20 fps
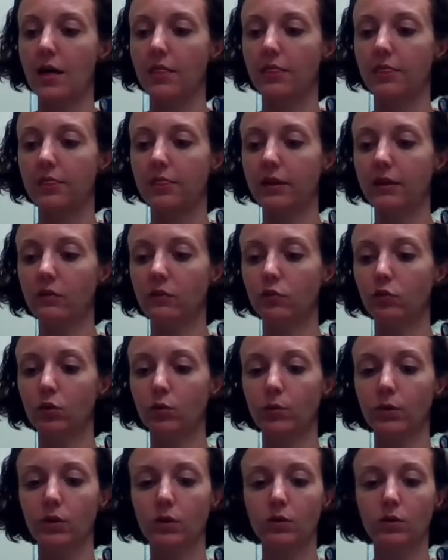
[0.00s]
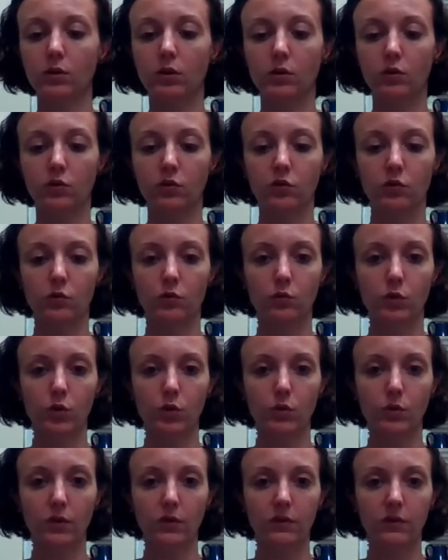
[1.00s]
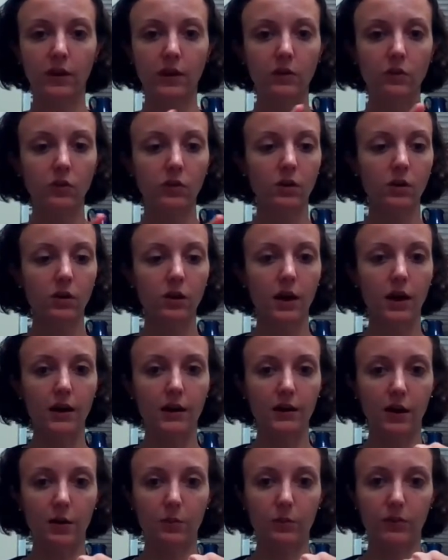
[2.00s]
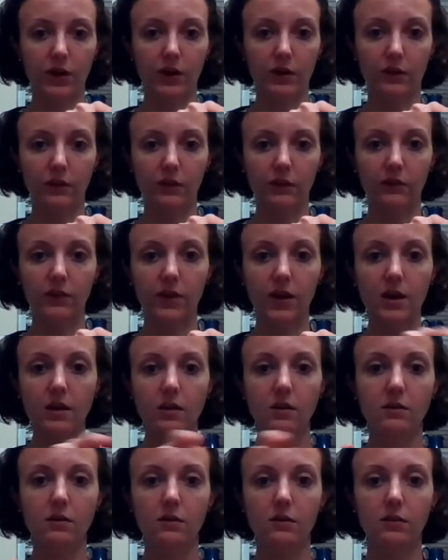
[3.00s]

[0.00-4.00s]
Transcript: This orbital goes through the center and comes out on this side.